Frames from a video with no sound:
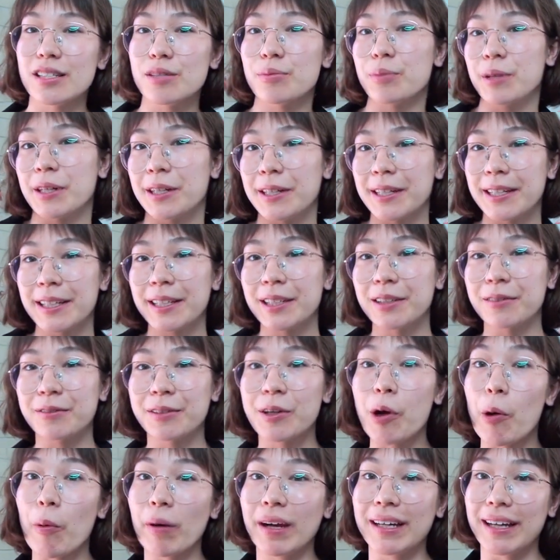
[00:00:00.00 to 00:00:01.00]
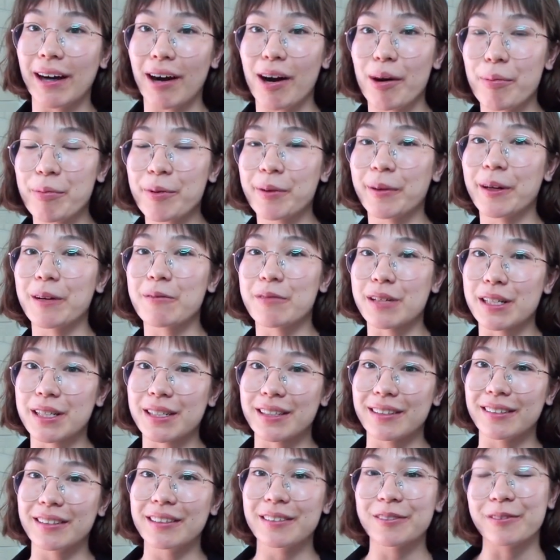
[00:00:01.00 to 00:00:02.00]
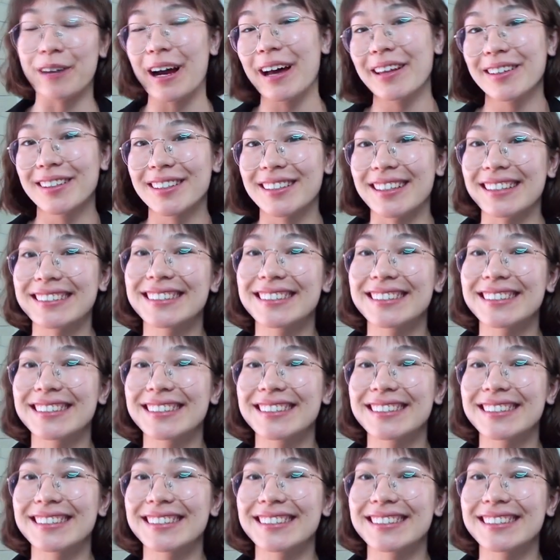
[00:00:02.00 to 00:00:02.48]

this period of growing up, when we're rather